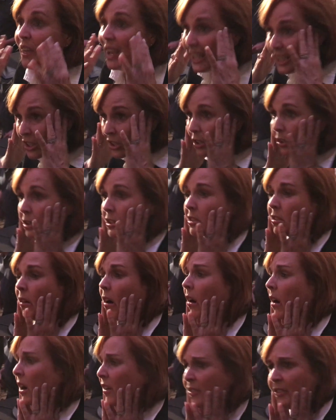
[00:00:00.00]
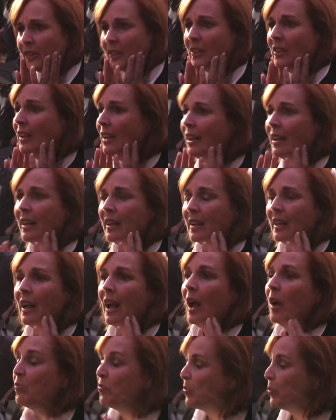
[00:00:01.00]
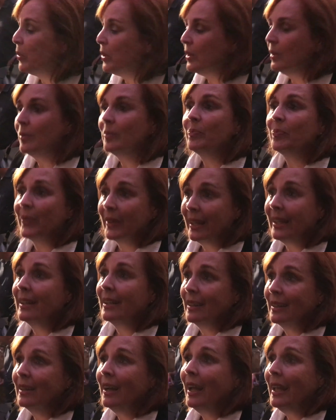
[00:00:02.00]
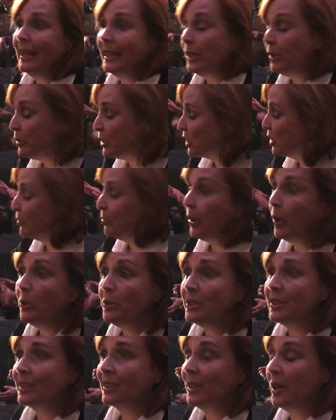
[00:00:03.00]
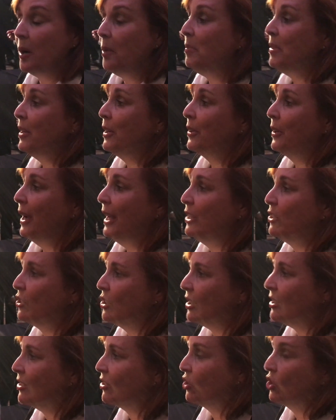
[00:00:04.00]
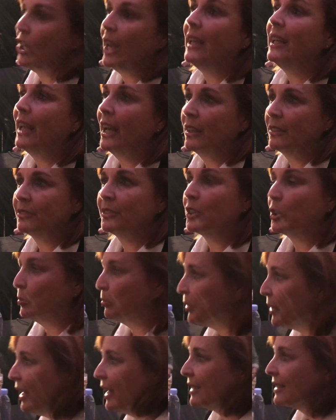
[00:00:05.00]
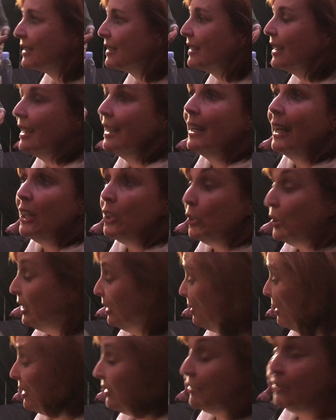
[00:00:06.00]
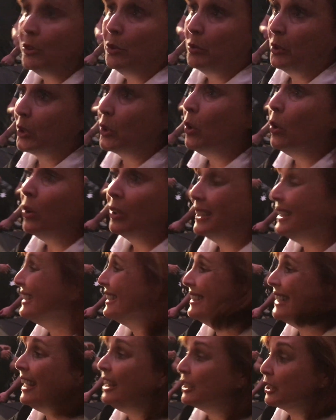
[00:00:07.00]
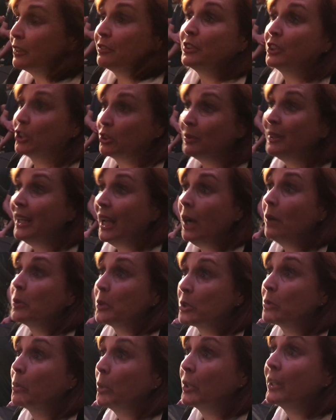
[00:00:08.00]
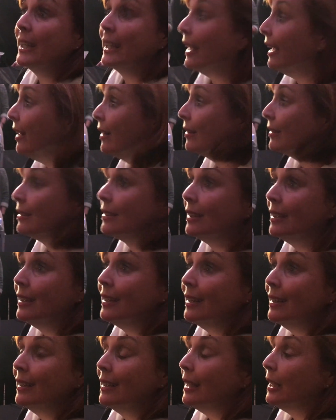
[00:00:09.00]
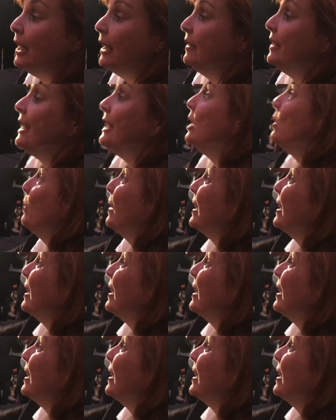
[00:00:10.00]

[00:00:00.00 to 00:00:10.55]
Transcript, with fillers: he, he, yeah, I agree. I, well, you know, you're right. And he was supposed to come there and just shake out for the press. If you recall, he stayed there for three hours yeah, working out. That. Yeah. And then he